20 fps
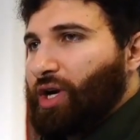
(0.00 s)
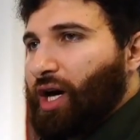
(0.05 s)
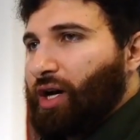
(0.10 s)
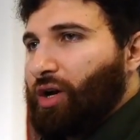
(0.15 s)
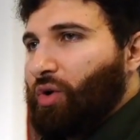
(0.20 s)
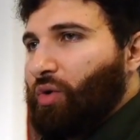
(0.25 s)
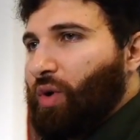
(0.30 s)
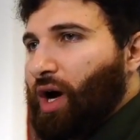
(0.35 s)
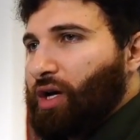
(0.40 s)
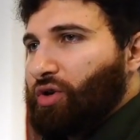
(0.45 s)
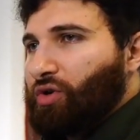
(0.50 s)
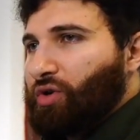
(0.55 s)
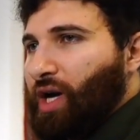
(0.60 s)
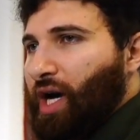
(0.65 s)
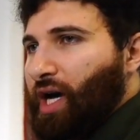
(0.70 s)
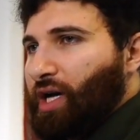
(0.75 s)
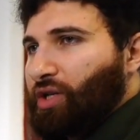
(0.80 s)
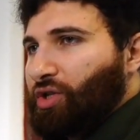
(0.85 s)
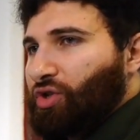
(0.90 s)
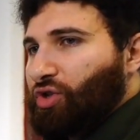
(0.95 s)
I don't want you
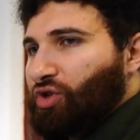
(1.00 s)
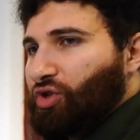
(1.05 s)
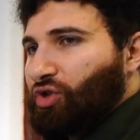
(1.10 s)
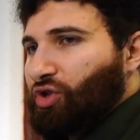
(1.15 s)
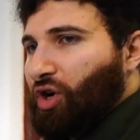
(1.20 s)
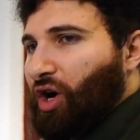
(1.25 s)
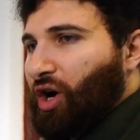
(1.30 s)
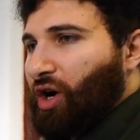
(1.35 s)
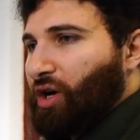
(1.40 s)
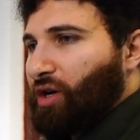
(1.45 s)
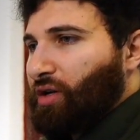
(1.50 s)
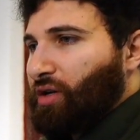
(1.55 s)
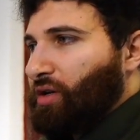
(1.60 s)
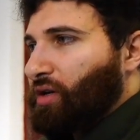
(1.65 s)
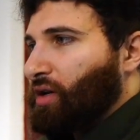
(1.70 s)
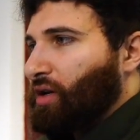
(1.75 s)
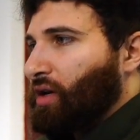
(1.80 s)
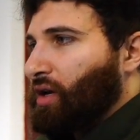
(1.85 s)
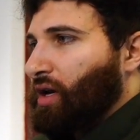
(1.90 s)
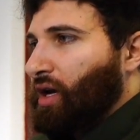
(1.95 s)
guys to start...
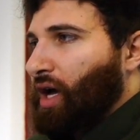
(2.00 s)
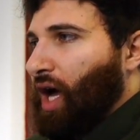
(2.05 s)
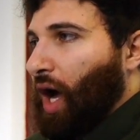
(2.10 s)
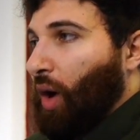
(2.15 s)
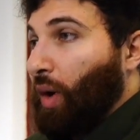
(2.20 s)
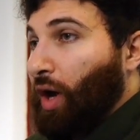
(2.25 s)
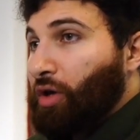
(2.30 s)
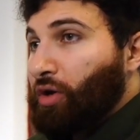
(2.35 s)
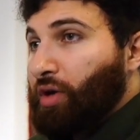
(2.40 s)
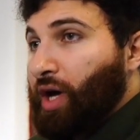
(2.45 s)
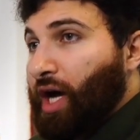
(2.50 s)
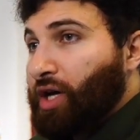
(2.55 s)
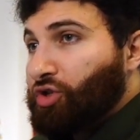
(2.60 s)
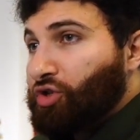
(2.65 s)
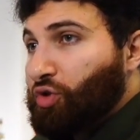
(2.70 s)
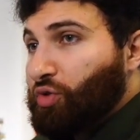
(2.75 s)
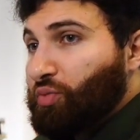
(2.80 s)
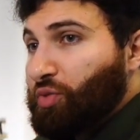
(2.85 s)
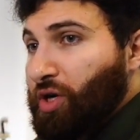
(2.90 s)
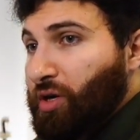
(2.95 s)
I want you guys
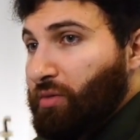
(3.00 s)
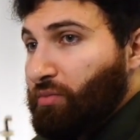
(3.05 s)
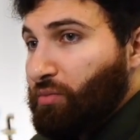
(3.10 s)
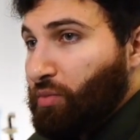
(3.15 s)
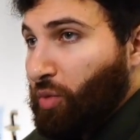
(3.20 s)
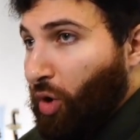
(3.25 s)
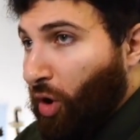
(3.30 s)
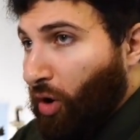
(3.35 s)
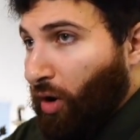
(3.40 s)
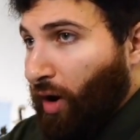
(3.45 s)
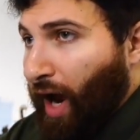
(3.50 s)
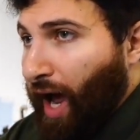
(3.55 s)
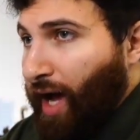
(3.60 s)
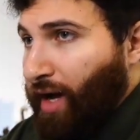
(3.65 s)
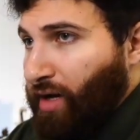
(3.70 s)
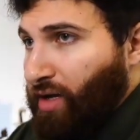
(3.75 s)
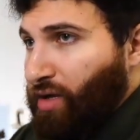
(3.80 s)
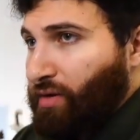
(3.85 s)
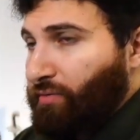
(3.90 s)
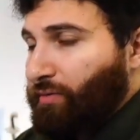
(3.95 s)
to be more
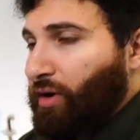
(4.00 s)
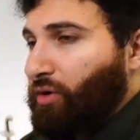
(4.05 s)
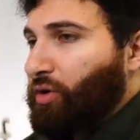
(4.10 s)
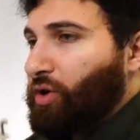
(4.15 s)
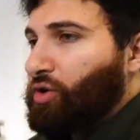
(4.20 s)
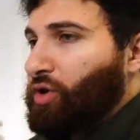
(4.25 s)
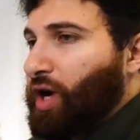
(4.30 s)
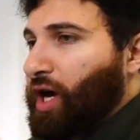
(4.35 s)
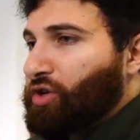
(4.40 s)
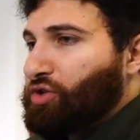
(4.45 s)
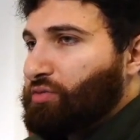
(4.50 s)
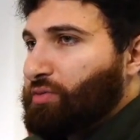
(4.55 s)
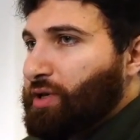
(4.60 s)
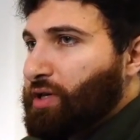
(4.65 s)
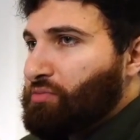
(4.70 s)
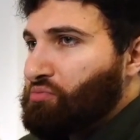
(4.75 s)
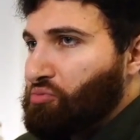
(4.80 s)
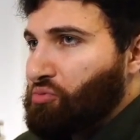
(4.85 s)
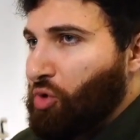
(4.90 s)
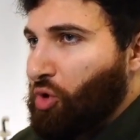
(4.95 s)
active. I want you guys to be
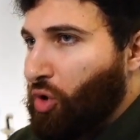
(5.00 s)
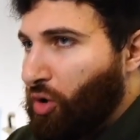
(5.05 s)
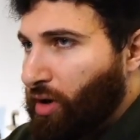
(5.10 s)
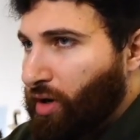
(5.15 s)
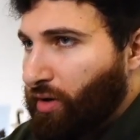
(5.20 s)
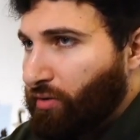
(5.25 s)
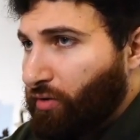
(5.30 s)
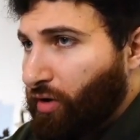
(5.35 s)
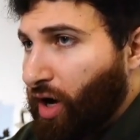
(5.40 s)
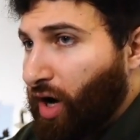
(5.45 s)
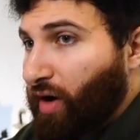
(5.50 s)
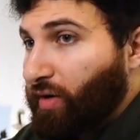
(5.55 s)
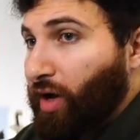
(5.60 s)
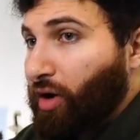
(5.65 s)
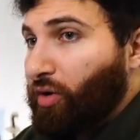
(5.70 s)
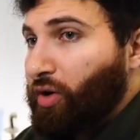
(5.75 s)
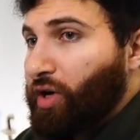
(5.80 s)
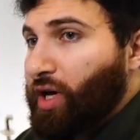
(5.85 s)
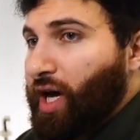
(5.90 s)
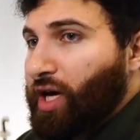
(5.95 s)
more involved. I
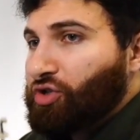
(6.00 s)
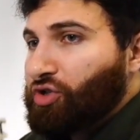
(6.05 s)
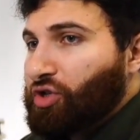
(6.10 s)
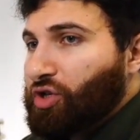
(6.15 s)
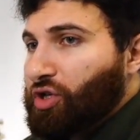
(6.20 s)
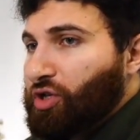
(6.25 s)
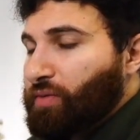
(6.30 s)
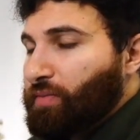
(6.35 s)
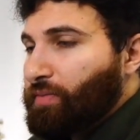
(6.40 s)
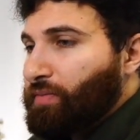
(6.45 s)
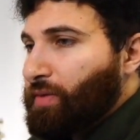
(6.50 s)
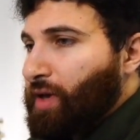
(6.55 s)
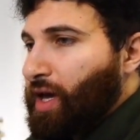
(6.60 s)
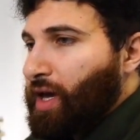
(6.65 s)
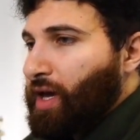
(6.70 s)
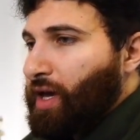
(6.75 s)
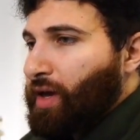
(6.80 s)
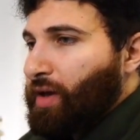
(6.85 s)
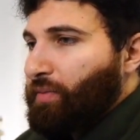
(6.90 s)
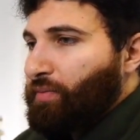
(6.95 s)
want you guys
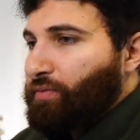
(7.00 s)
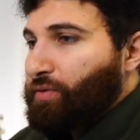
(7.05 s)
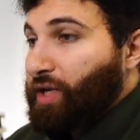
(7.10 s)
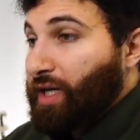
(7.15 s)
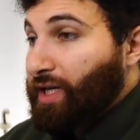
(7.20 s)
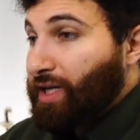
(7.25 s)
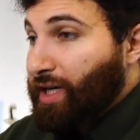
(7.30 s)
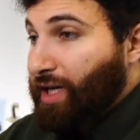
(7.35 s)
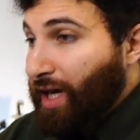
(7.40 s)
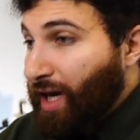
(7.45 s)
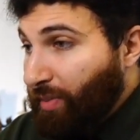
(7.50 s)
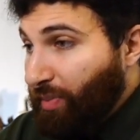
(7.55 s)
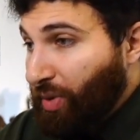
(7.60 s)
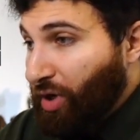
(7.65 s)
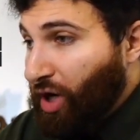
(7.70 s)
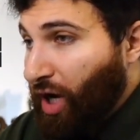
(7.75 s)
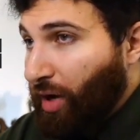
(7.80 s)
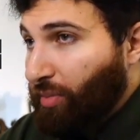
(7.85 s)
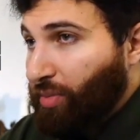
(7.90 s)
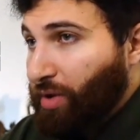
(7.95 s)
to keep
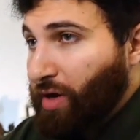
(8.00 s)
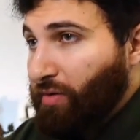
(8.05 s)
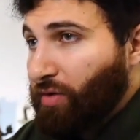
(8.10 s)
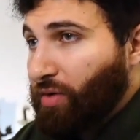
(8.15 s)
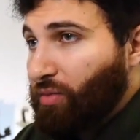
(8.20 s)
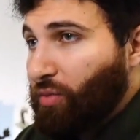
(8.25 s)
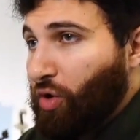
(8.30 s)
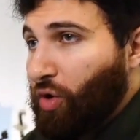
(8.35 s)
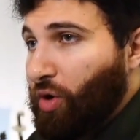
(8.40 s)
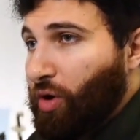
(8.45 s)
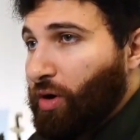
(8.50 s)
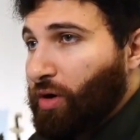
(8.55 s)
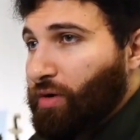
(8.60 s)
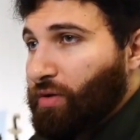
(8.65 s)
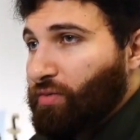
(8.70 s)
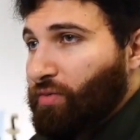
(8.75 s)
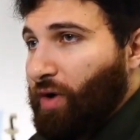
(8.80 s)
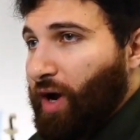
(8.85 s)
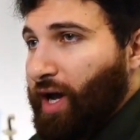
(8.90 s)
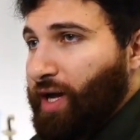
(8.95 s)
it up even more,
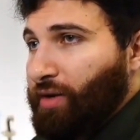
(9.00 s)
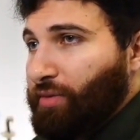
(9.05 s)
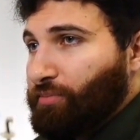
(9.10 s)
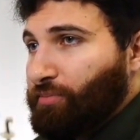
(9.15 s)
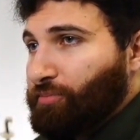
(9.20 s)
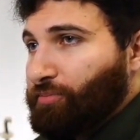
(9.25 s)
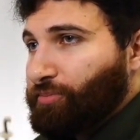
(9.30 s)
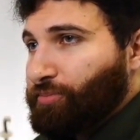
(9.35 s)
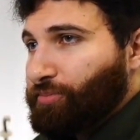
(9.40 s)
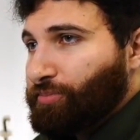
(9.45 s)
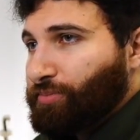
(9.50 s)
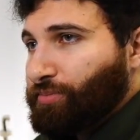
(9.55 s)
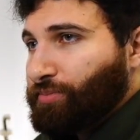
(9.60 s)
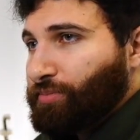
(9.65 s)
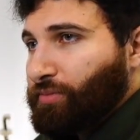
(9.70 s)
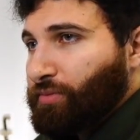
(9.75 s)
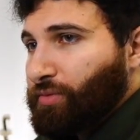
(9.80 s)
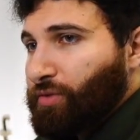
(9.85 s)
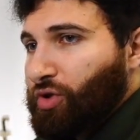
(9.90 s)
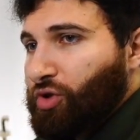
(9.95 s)
right?
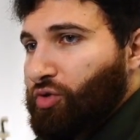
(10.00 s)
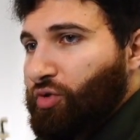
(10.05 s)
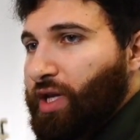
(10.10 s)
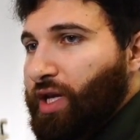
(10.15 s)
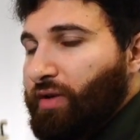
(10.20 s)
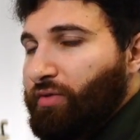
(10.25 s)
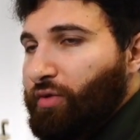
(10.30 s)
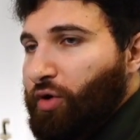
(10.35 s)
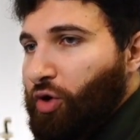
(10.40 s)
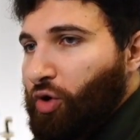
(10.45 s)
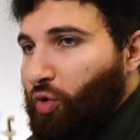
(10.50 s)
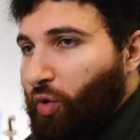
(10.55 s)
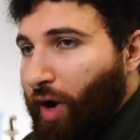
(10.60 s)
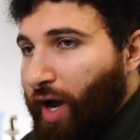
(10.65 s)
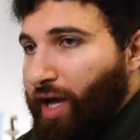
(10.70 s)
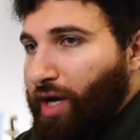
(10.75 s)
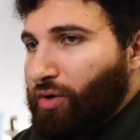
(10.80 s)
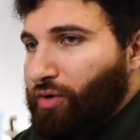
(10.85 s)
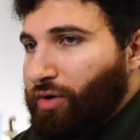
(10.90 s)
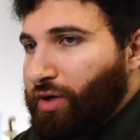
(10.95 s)
to an even
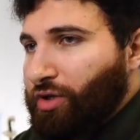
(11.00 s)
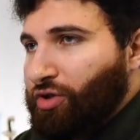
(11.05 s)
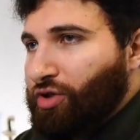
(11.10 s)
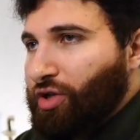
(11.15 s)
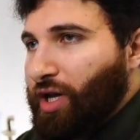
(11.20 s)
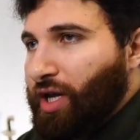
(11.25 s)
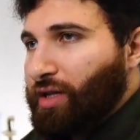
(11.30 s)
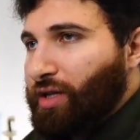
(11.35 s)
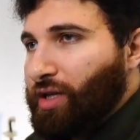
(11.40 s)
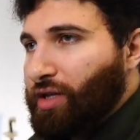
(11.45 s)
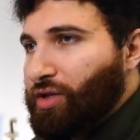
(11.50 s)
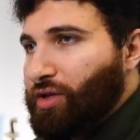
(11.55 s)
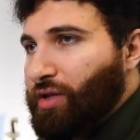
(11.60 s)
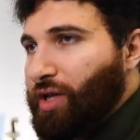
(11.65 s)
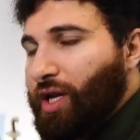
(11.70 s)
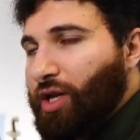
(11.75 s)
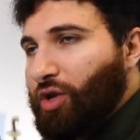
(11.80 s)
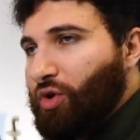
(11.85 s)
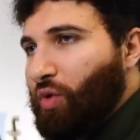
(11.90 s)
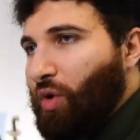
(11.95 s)
greater extent
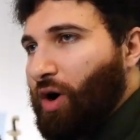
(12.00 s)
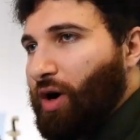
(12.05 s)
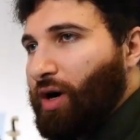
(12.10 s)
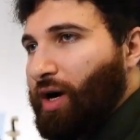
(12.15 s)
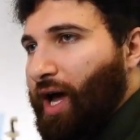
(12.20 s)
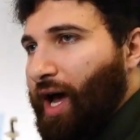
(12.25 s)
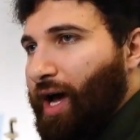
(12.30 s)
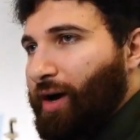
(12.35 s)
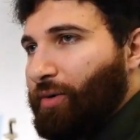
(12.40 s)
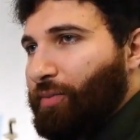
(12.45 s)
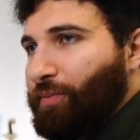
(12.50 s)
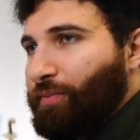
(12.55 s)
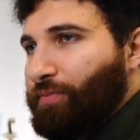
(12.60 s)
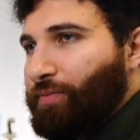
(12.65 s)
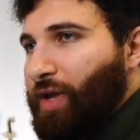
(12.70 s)
than you are now.